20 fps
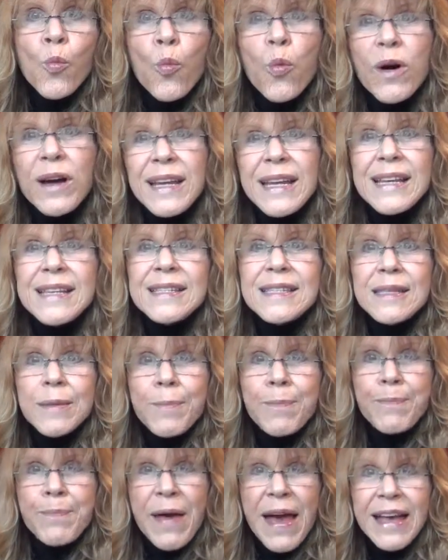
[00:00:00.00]
what is the
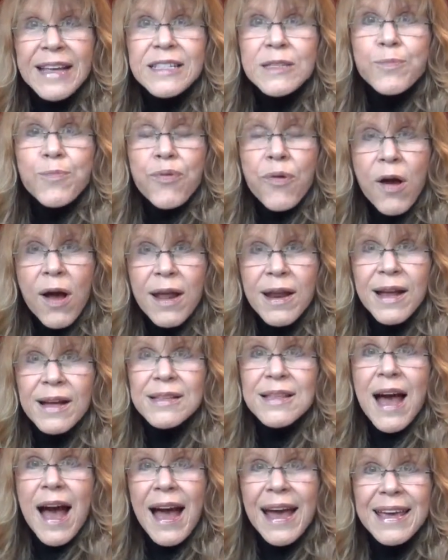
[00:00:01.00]
best
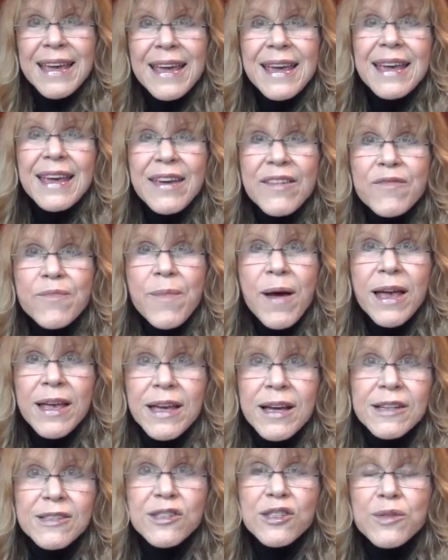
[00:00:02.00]
product I can give my
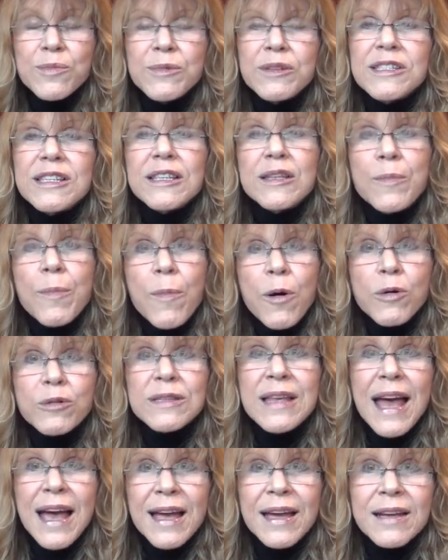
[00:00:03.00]
customers at the
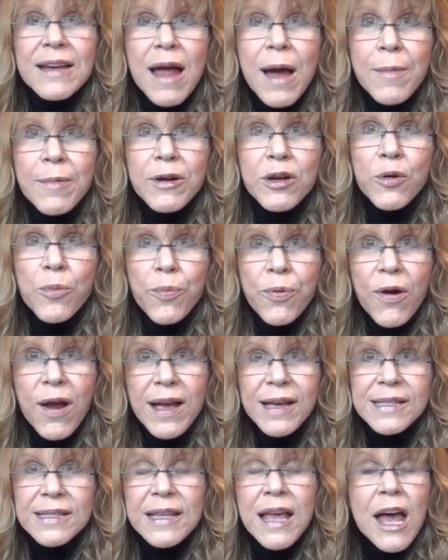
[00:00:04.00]
most economical
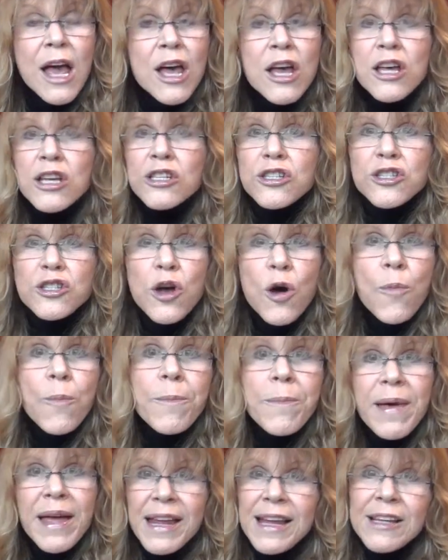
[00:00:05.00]
price?
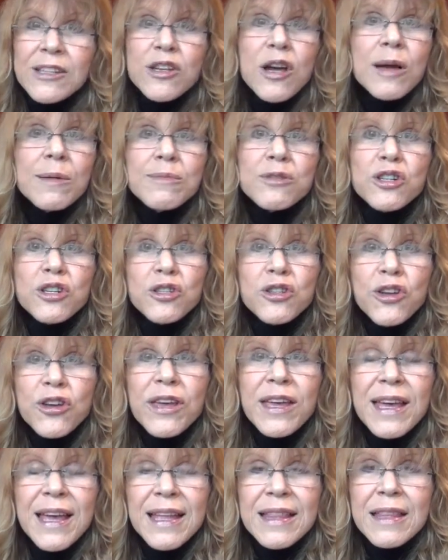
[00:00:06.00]
So many times you're
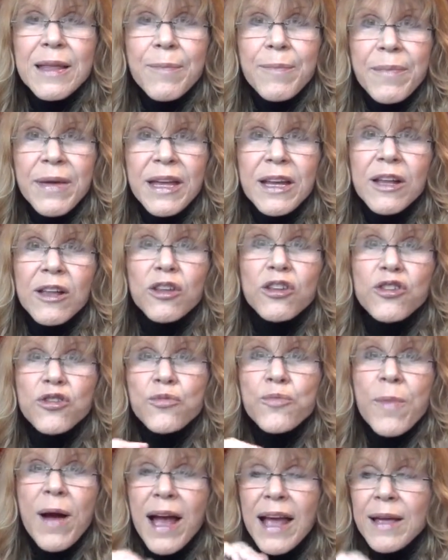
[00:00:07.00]
looking at the middle.
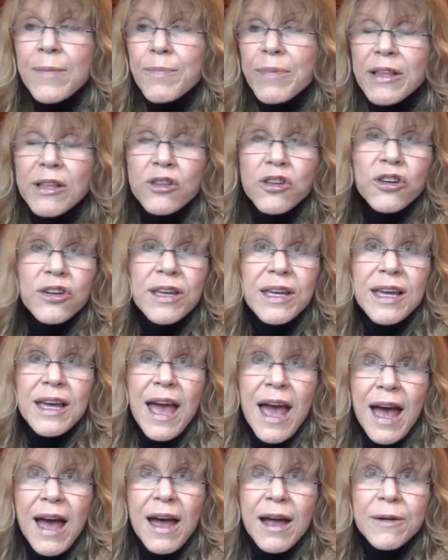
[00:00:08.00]
You might be looking
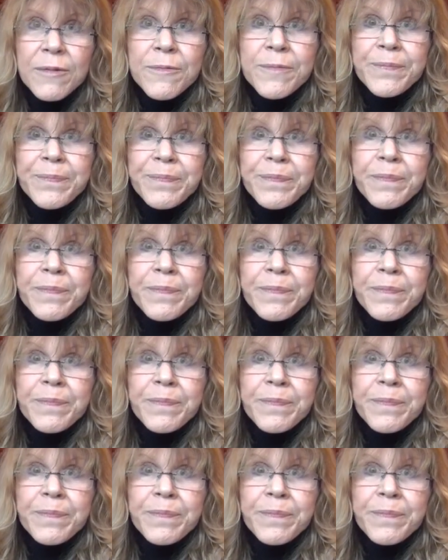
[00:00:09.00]
at